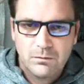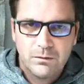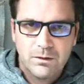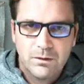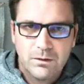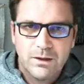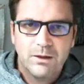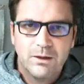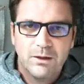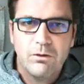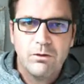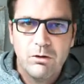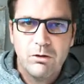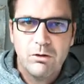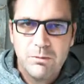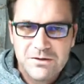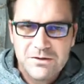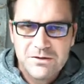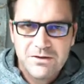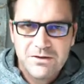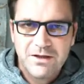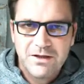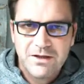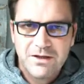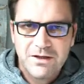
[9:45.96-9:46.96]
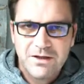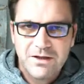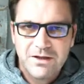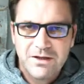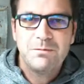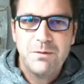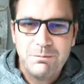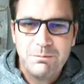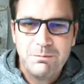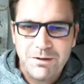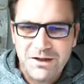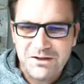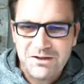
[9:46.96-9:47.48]
Okay, we're almost there. Please
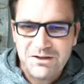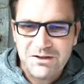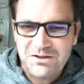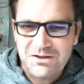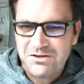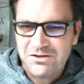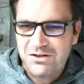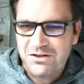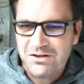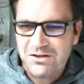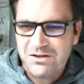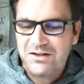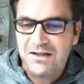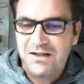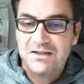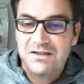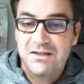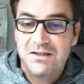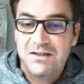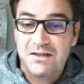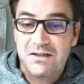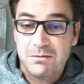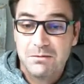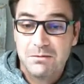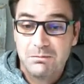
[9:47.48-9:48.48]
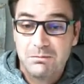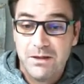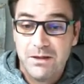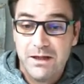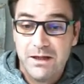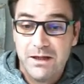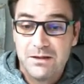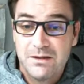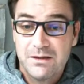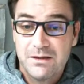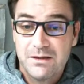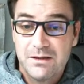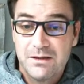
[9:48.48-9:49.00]
be patient. So the next thing is
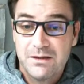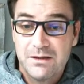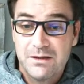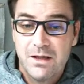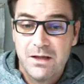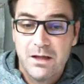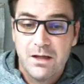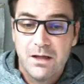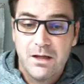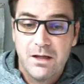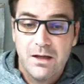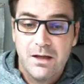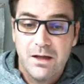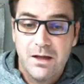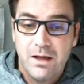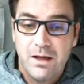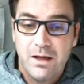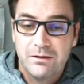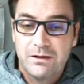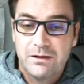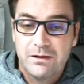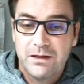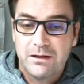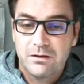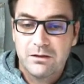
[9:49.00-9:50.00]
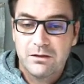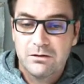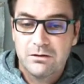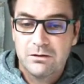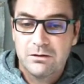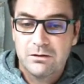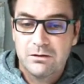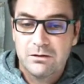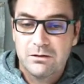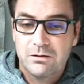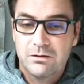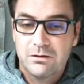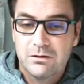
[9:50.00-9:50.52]
playlists. Click on the
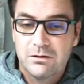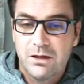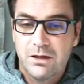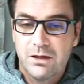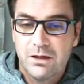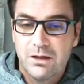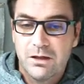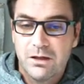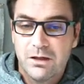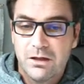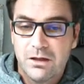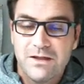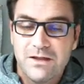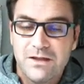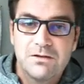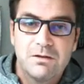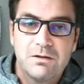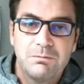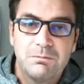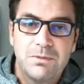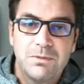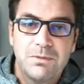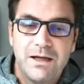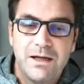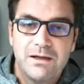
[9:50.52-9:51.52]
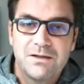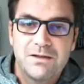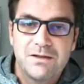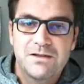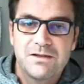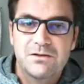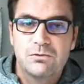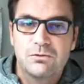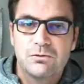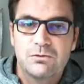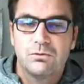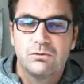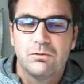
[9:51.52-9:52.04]
drop down. Now these are
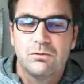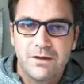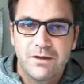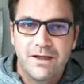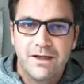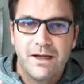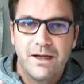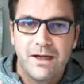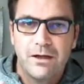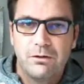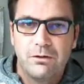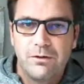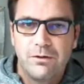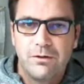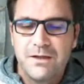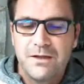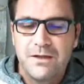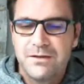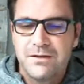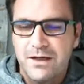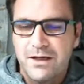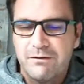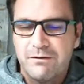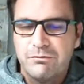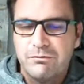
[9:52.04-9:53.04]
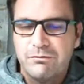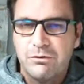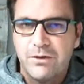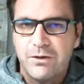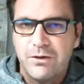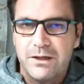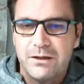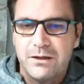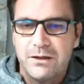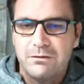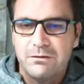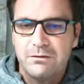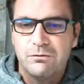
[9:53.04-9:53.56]
playlists or categories that I've
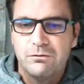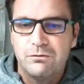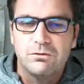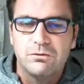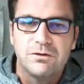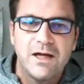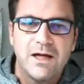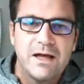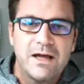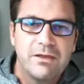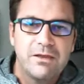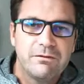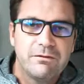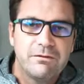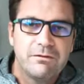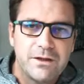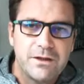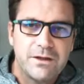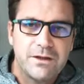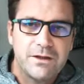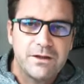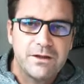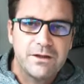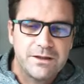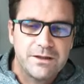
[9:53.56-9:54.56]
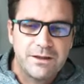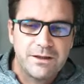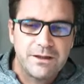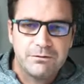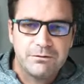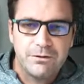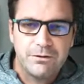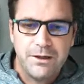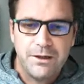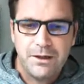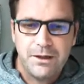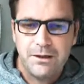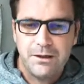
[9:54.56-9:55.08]
created for other videos that I've
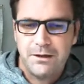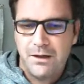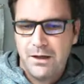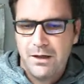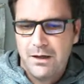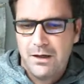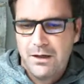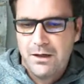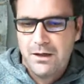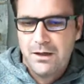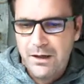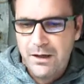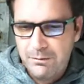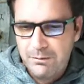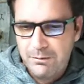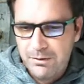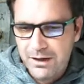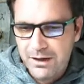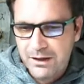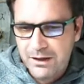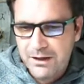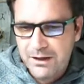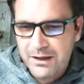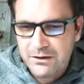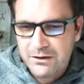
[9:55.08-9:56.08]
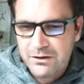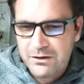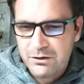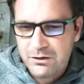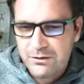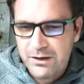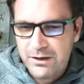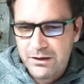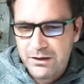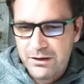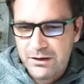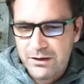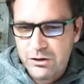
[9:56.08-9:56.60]
created. I'd like to
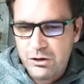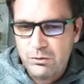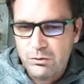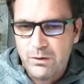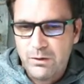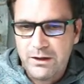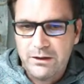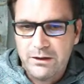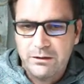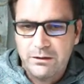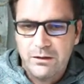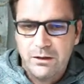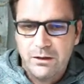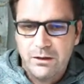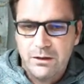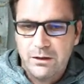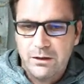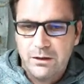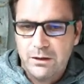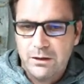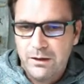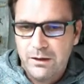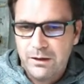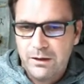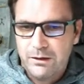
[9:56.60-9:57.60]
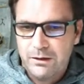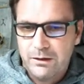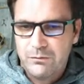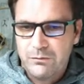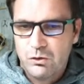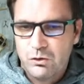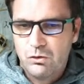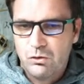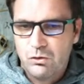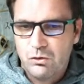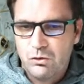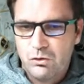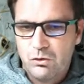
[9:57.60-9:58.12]
create a new one
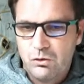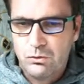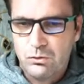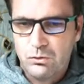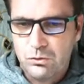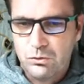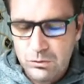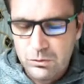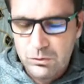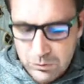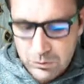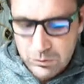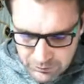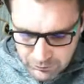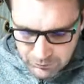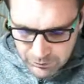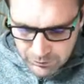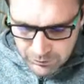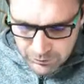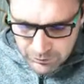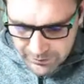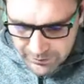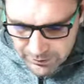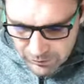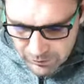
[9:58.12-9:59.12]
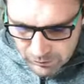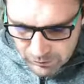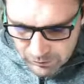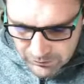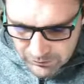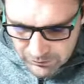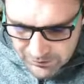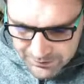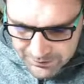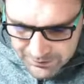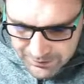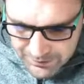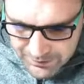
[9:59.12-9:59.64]
called, what are we going to call
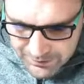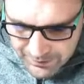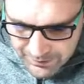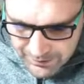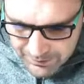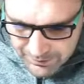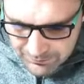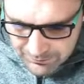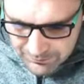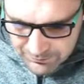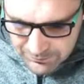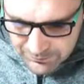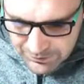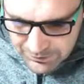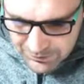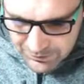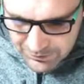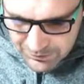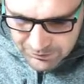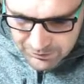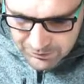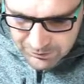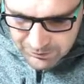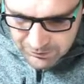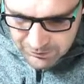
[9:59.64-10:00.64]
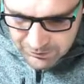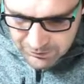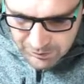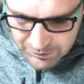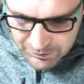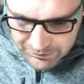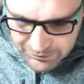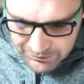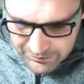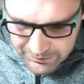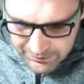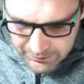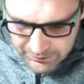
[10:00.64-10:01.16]
this?
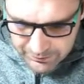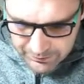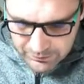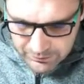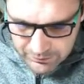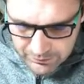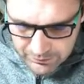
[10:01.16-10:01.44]
starting